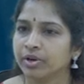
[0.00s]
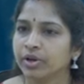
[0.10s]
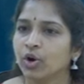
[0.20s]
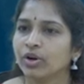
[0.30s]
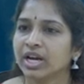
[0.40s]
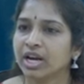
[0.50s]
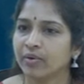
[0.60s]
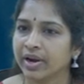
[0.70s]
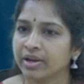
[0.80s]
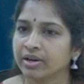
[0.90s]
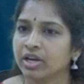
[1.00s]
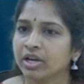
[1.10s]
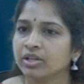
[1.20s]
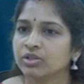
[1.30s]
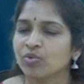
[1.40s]
not required.
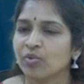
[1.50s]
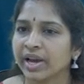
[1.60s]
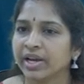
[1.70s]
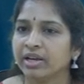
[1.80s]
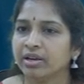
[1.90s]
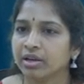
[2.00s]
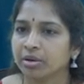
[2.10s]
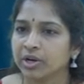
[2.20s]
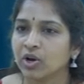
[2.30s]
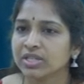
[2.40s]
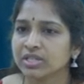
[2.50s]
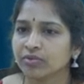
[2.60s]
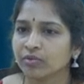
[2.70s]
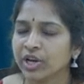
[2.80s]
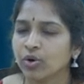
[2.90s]
So why? Because
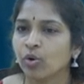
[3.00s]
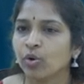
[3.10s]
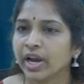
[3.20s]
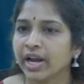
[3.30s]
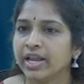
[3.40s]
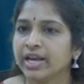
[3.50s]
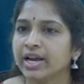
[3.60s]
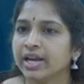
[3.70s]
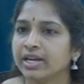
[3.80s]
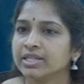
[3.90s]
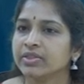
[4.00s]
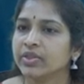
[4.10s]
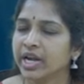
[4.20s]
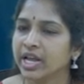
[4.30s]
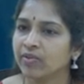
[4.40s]
we know eddy currents,
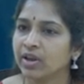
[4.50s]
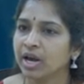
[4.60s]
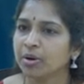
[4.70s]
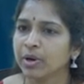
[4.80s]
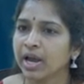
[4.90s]
they develop